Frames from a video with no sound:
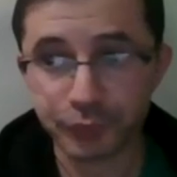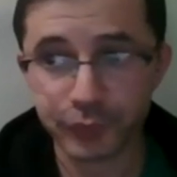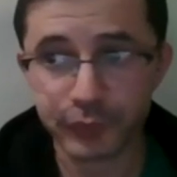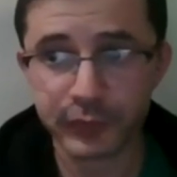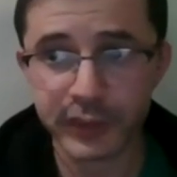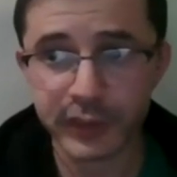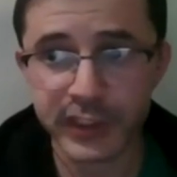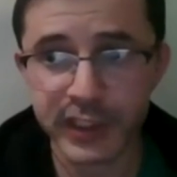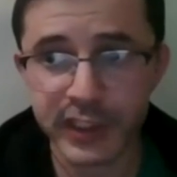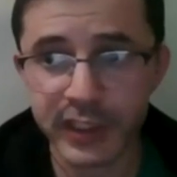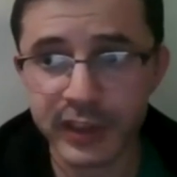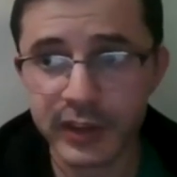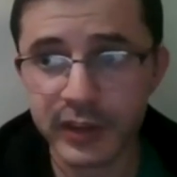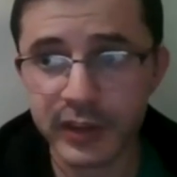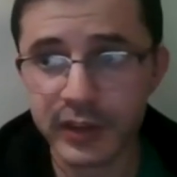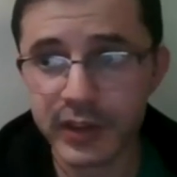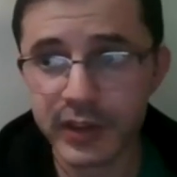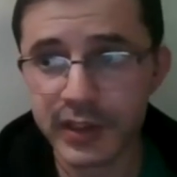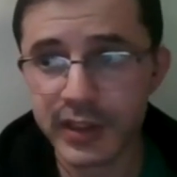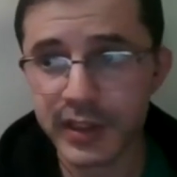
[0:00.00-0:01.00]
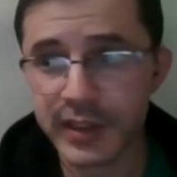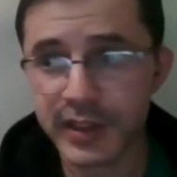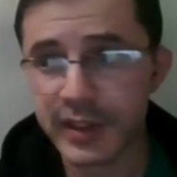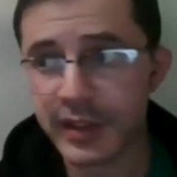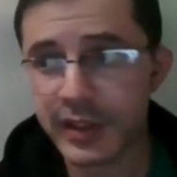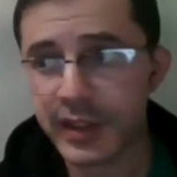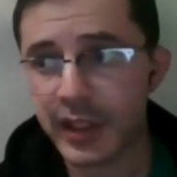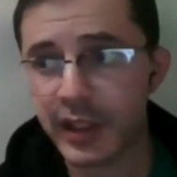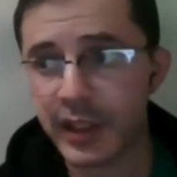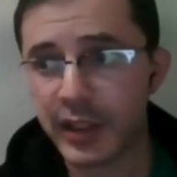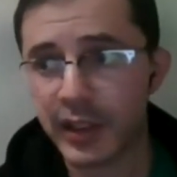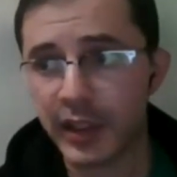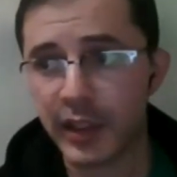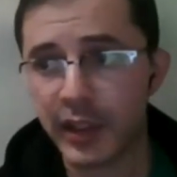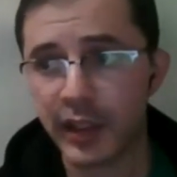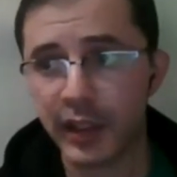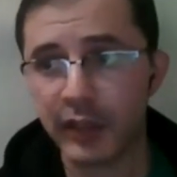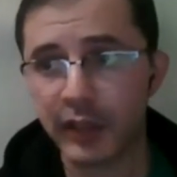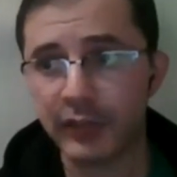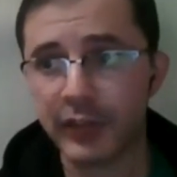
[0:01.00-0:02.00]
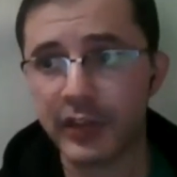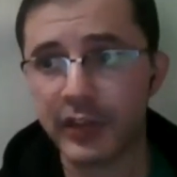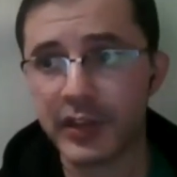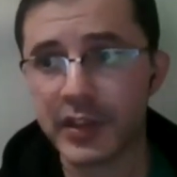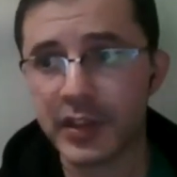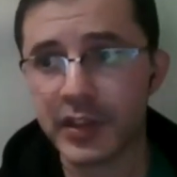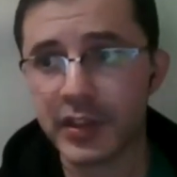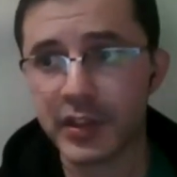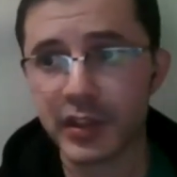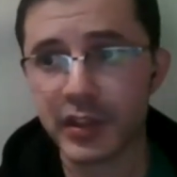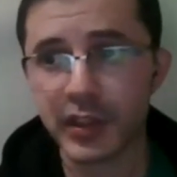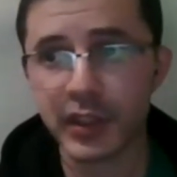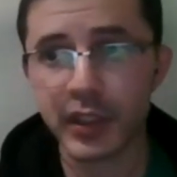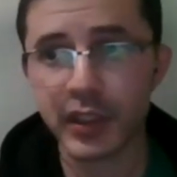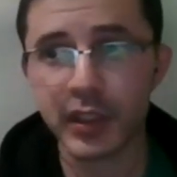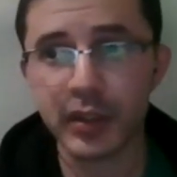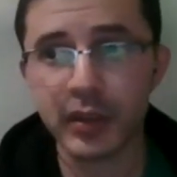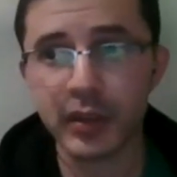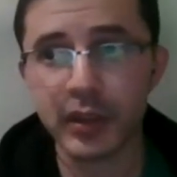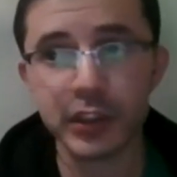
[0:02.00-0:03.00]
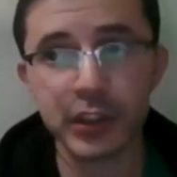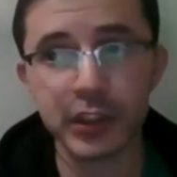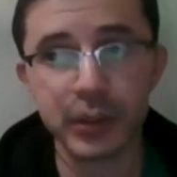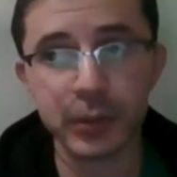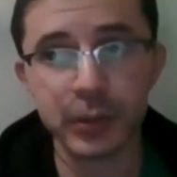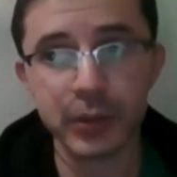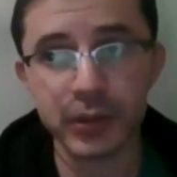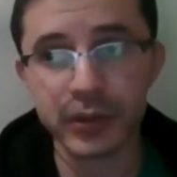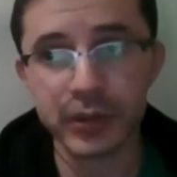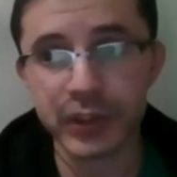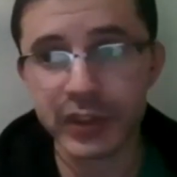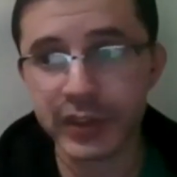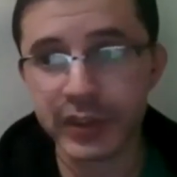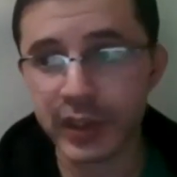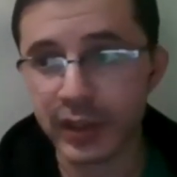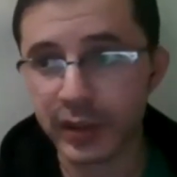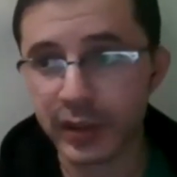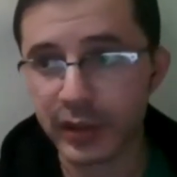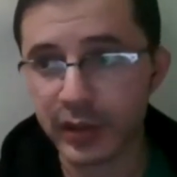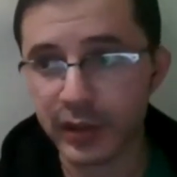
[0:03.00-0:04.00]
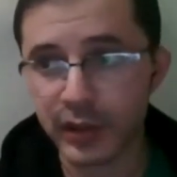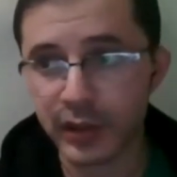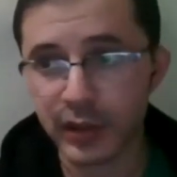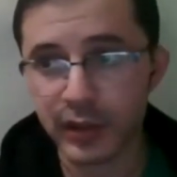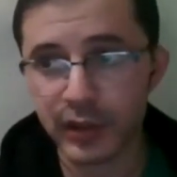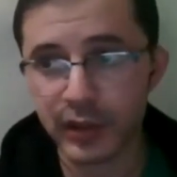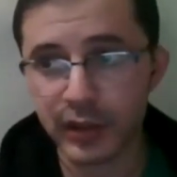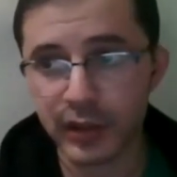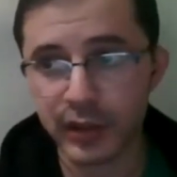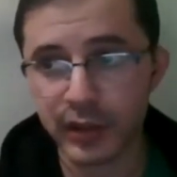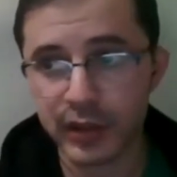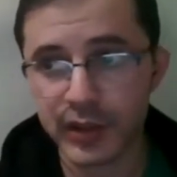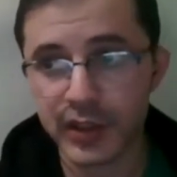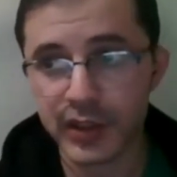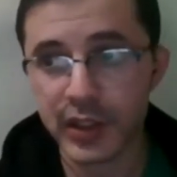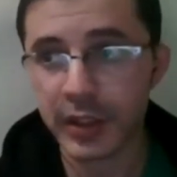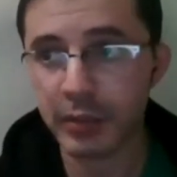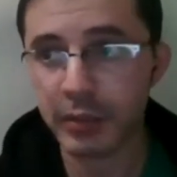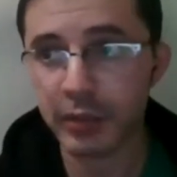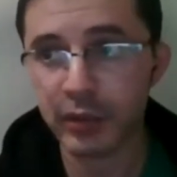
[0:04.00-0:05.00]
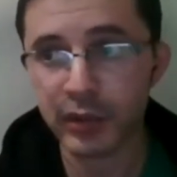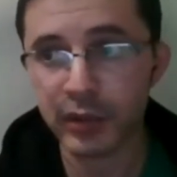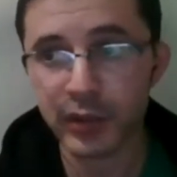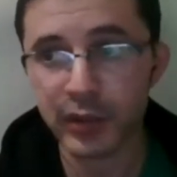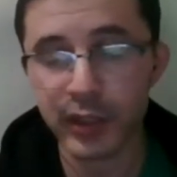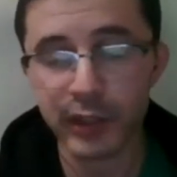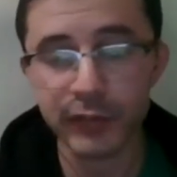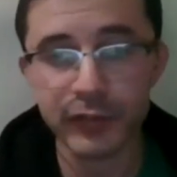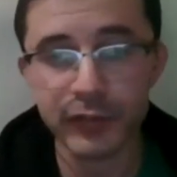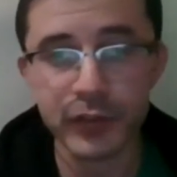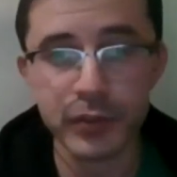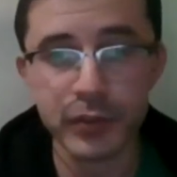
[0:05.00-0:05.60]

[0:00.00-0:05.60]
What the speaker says: started resuscitating, and after the surgery, she was not stable enough to